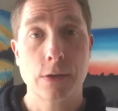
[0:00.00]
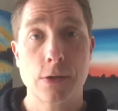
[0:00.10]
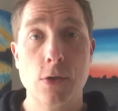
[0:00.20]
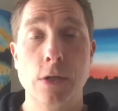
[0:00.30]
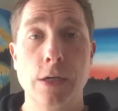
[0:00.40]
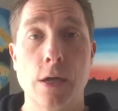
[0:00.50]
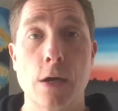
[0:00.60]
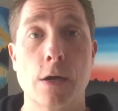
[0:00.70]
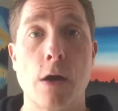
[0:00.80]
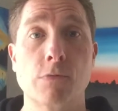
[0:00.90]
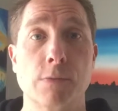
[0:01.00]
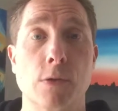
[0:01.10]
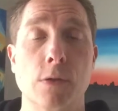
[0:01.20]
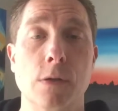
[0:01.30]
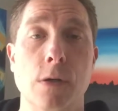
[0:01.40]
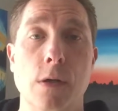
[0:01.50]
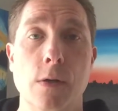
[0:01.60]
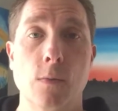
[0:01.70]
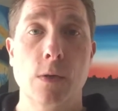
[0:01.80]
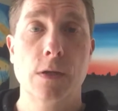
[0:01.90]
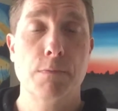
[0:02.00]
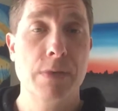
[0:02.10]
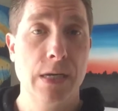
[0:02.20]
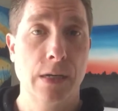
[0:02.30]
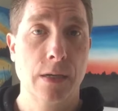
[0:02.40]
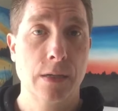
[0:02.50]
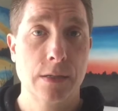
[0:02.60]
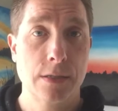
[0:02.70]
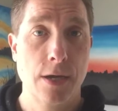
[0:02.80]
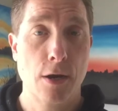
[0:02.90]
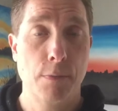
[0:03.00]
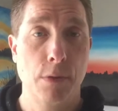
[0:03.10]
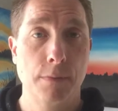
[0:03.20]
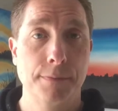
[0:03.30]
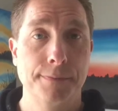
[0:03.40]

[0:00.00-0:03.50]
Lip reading: You need to get comfortable with being terrible.